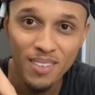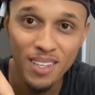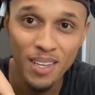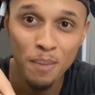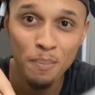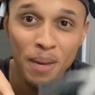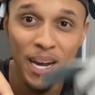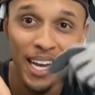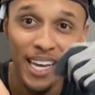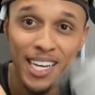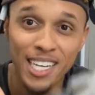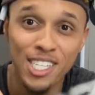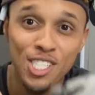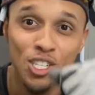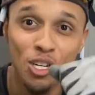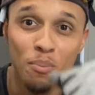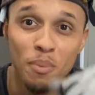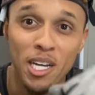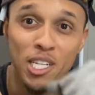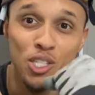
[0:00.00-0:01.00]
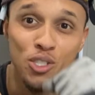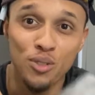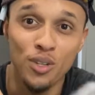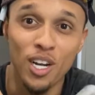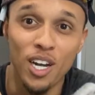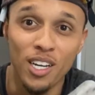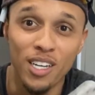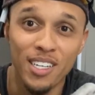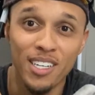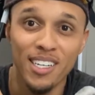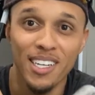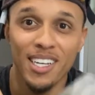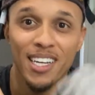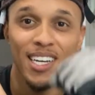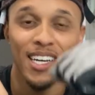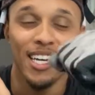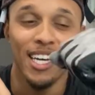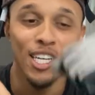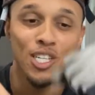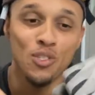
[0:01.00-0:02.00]
my hitch on my truck
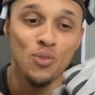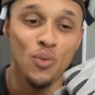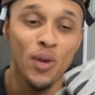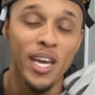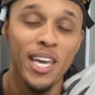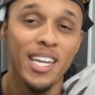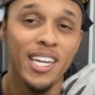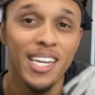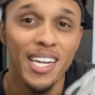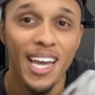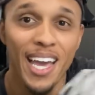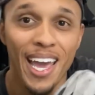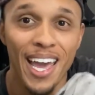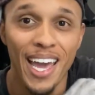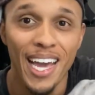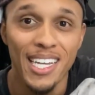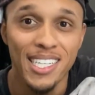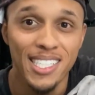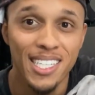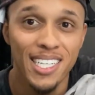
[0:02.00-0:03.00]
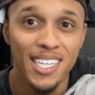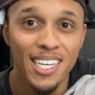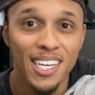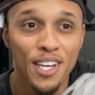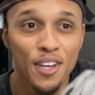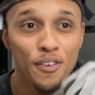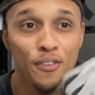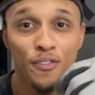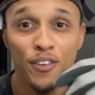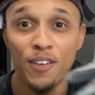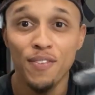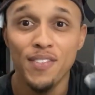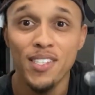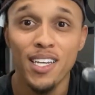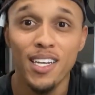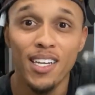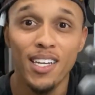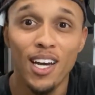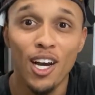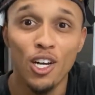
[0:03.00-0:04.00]
is rated at
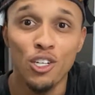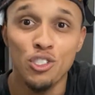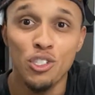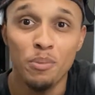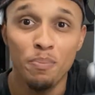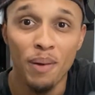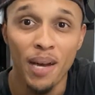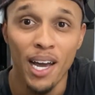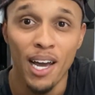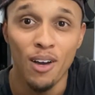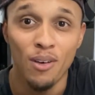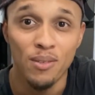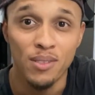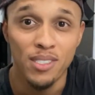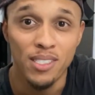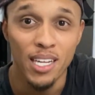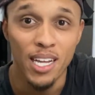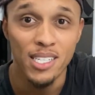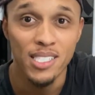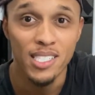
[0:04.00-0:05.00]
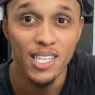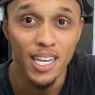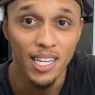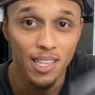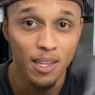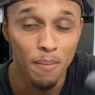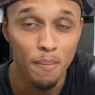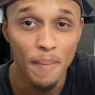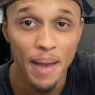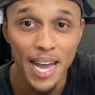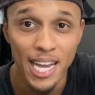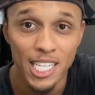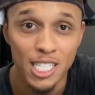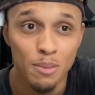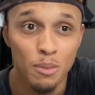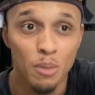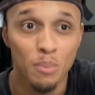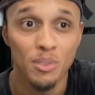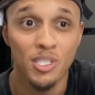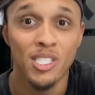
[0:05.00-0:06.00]
1,500 pounds. That's like the
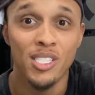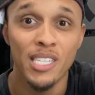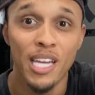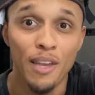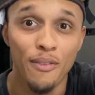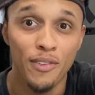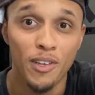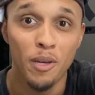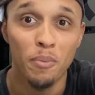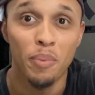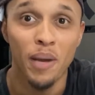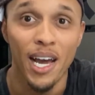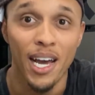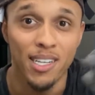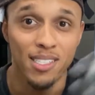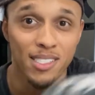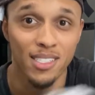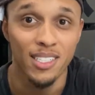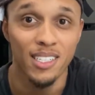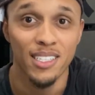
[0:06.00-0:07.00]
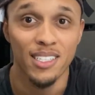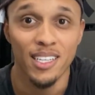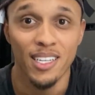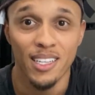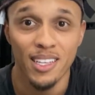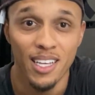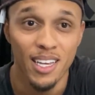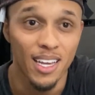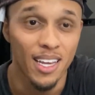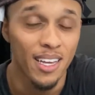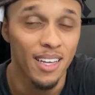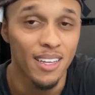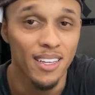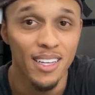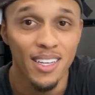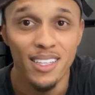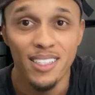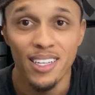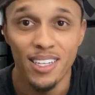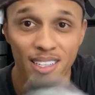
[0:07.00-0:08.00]
maximum safe capacity that
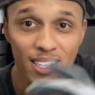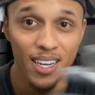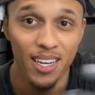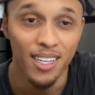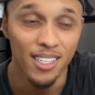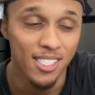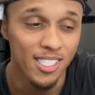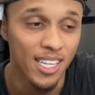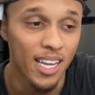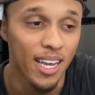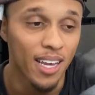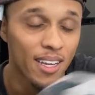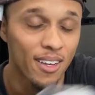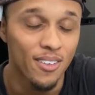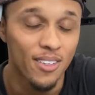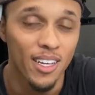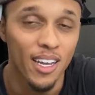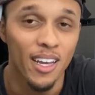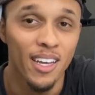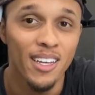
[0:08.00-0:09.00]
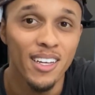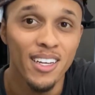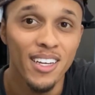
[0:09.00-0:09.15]
they say, okay?